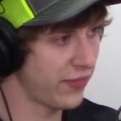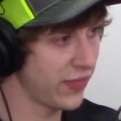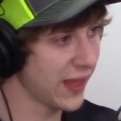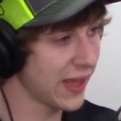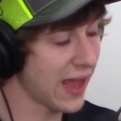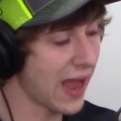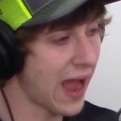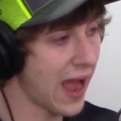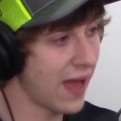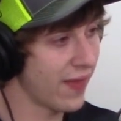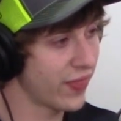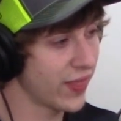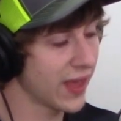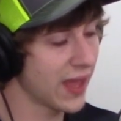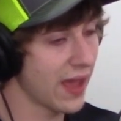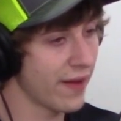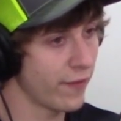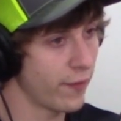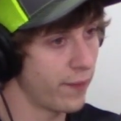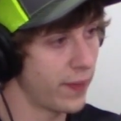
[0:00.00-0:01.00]
think I
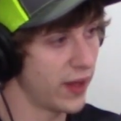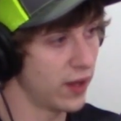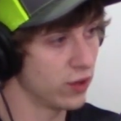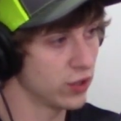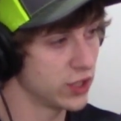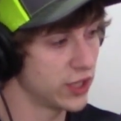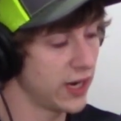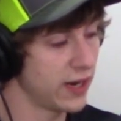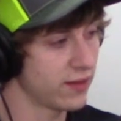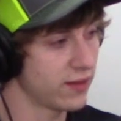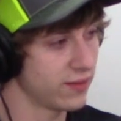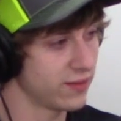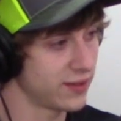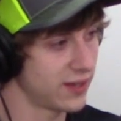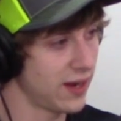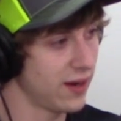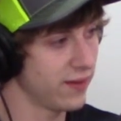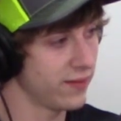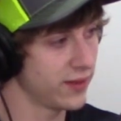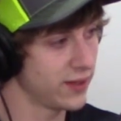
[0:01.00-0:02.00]
think I have a better chance of
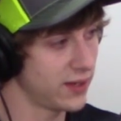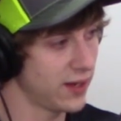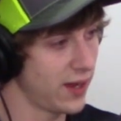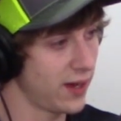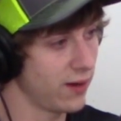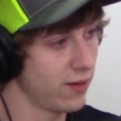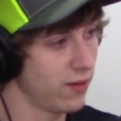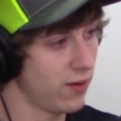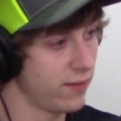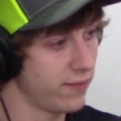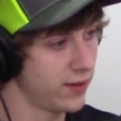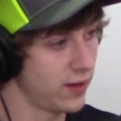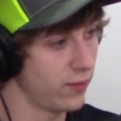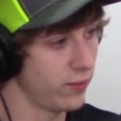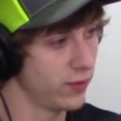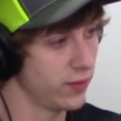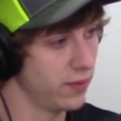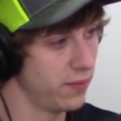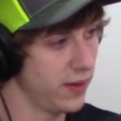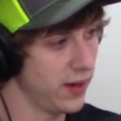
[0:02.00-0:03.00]
scaring the tiger off than I
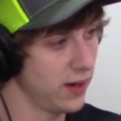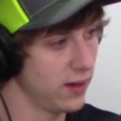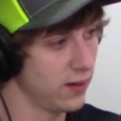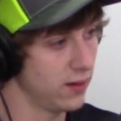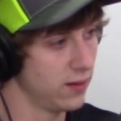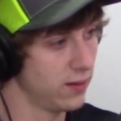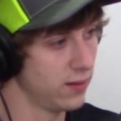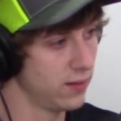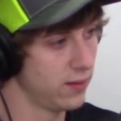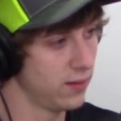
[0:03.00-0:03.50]
would the bear.